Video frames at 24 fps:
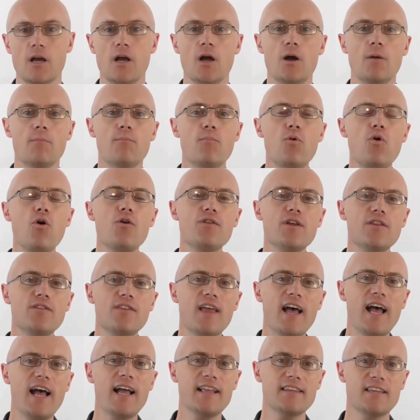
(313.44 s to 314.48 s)
More than
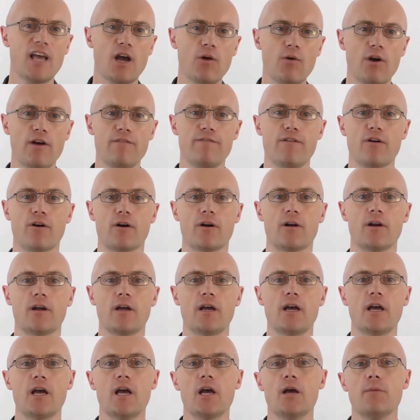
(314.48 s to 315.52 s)
that, however,
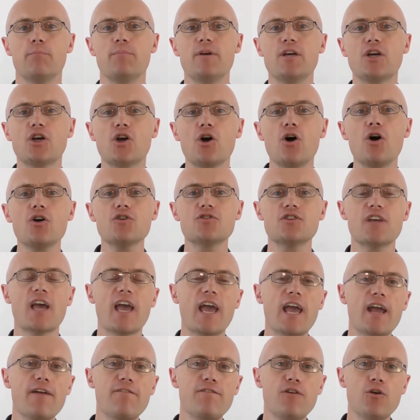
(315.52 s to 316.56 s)
because
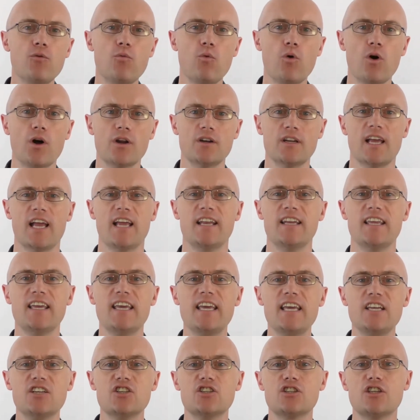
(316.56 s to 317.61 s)
everyone in
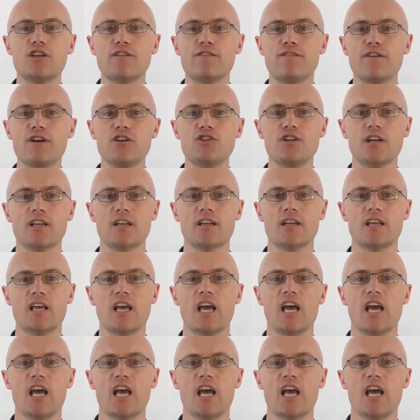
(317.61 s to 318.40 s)
each division